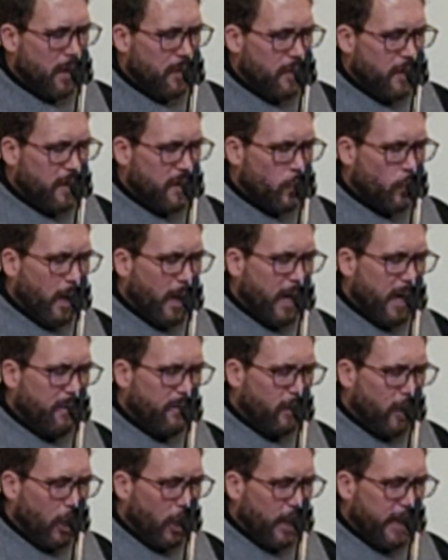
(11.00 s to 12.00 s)
This way
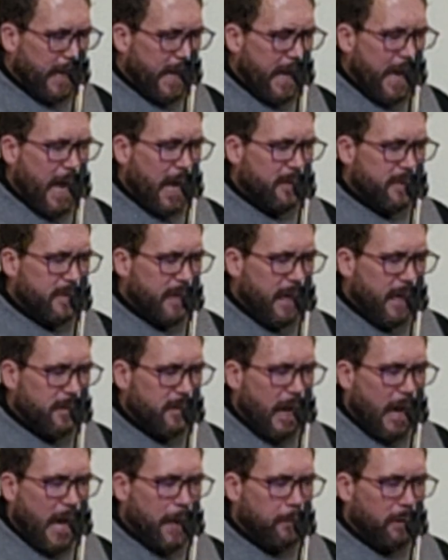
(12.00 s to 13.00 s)
of looking at things,
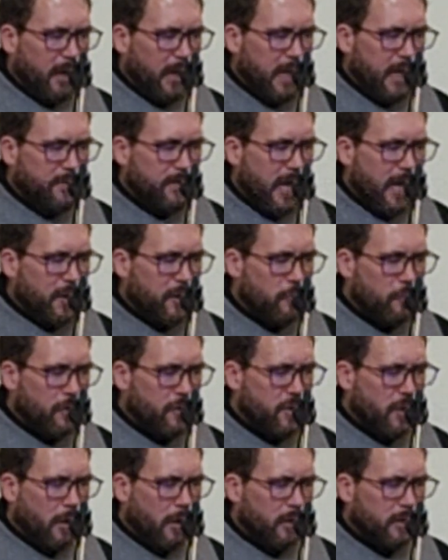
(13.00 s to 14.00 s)
I believe, has
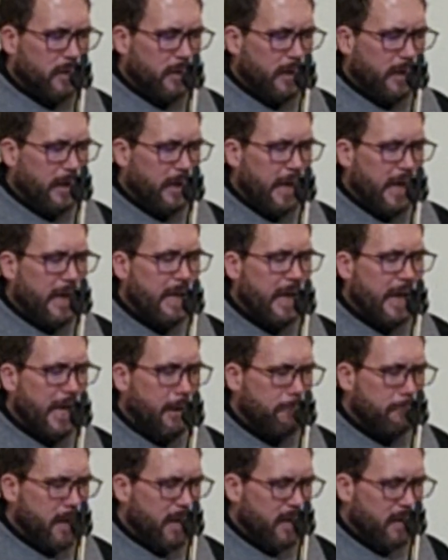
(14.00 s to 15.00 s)
resulted in
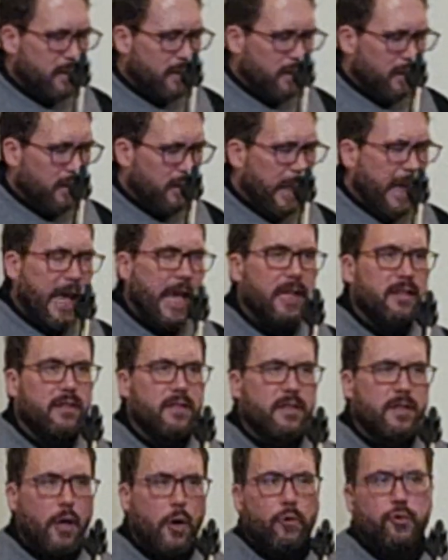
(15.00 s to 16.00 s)
a mental and
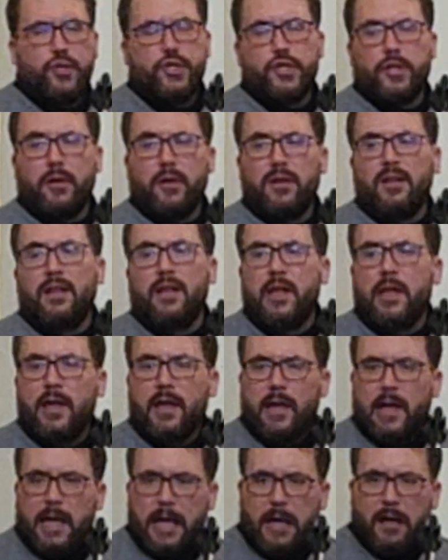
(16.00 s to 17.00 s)
social
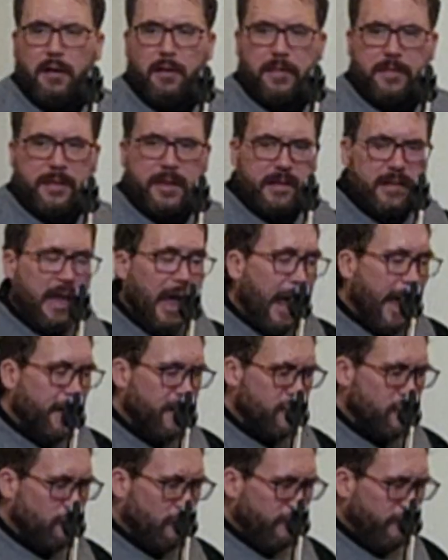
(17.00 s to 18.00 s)
health
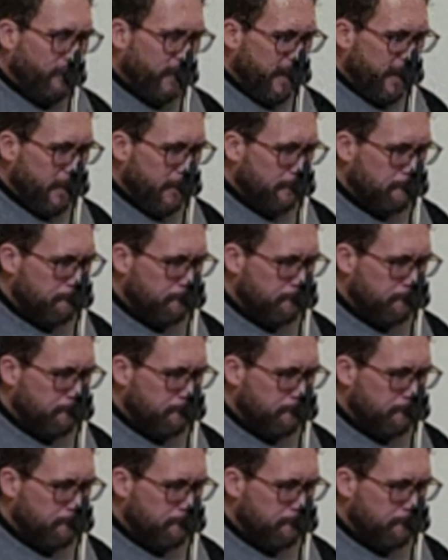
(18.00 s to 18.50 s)
catastrophe.